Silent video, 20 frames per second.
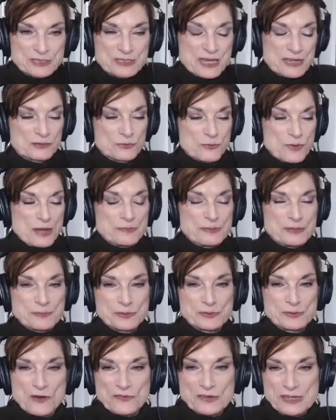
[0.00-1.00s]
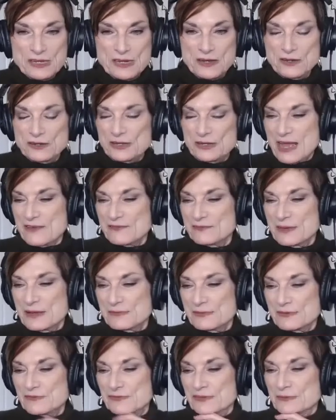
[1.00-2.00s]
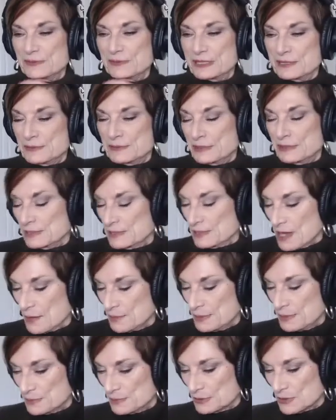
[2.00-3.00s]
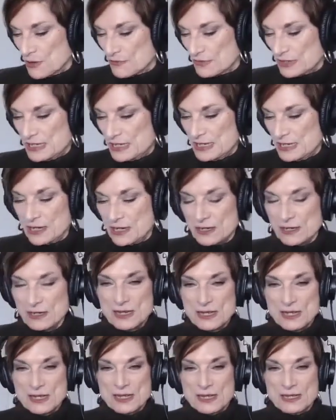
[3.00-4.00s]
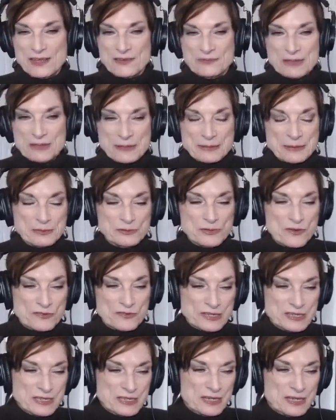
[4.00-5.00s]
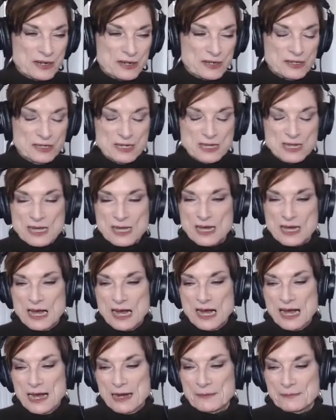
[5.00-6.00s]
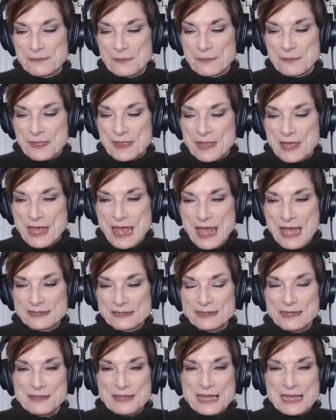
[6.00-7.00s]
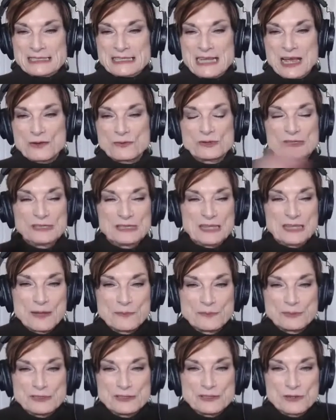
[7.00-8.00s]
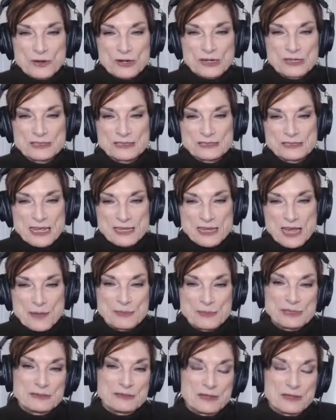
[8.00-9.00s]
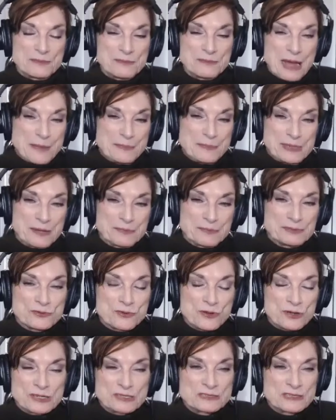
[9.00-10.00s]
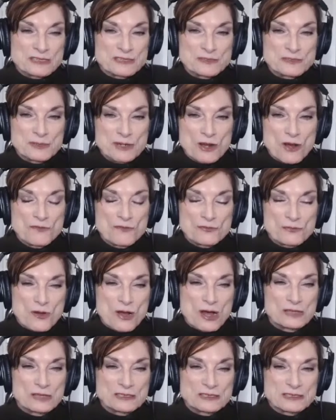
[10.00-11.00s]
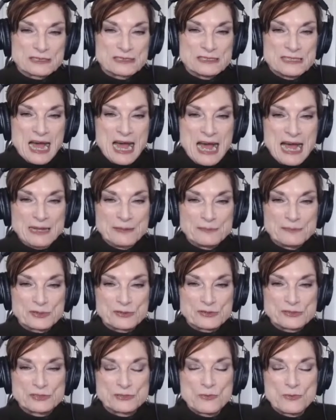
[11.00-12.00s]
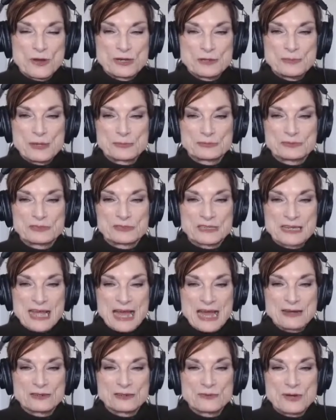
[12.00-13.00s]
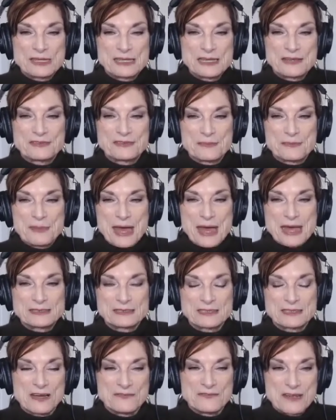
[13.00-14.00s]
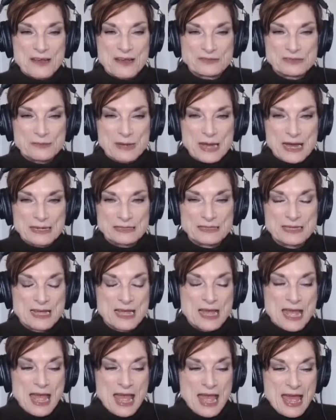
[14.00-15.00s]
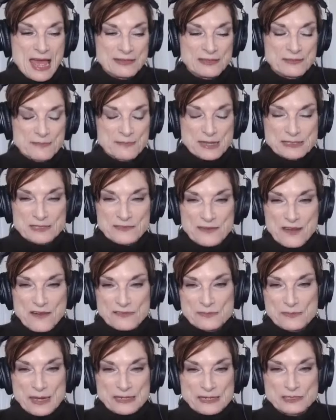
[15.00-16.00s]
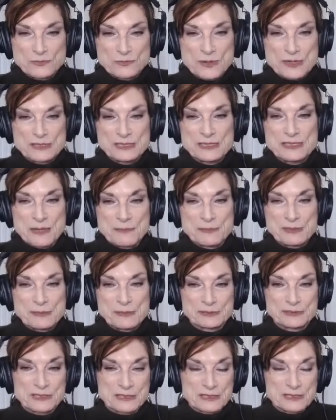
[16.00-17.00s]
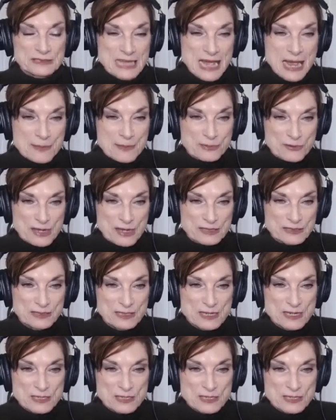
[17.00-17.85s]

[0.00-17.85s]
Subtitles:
You got the white people over here, you have maybe the Filipino people over here, you have Black people over here. And that's not really helping the organization. I mean, it might be helping the organization, but overall it's not, because you want to be able to look at how do I get the best of everybody? And the best of everybody is when you can get people to collaborate.